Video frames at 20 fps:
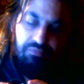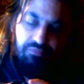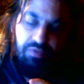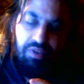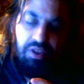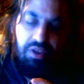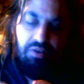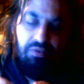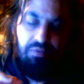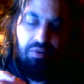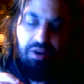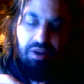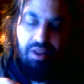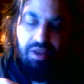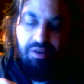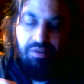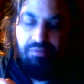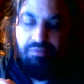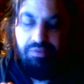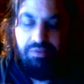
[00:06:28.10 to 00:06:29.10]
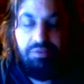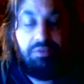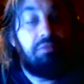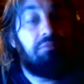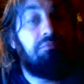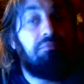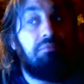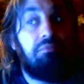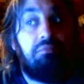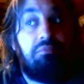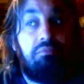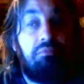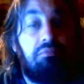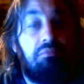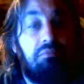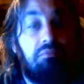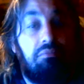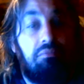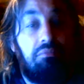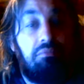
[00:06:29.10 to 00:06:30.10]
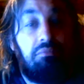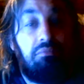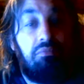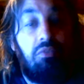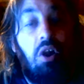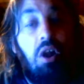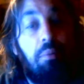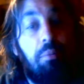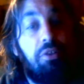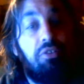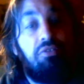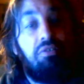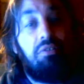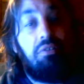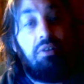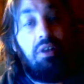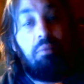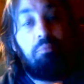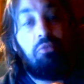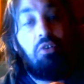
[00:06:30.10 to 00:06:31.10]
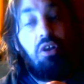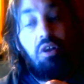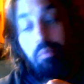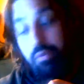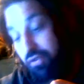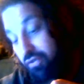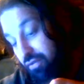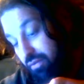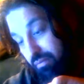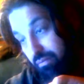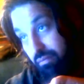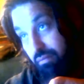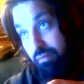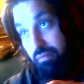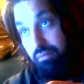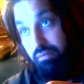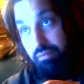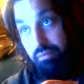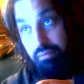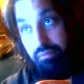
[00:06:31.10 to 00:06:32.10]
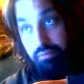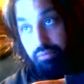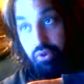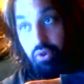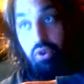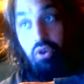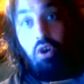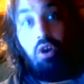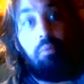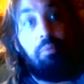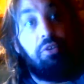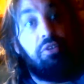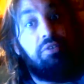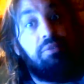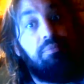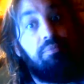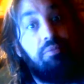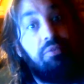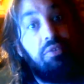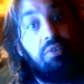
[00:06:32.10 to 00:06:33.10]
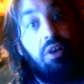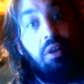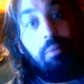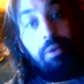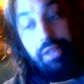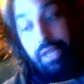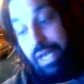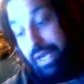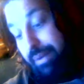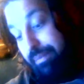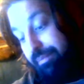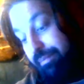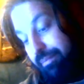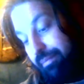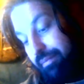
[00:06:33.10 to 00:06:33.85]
video right now. Garbage. I'm garbage. Pure garbage. Sorry about that.